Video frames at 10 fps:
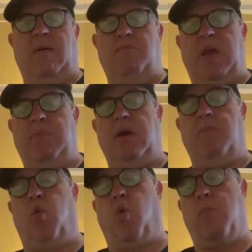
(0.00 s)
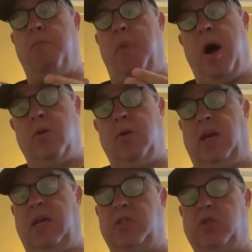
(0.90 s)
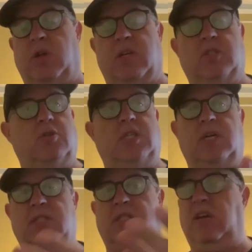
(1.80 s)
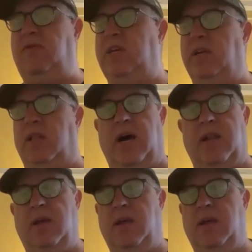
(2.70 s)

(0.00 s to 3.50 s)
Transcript: maybe a more modern day history as you see on tv a lot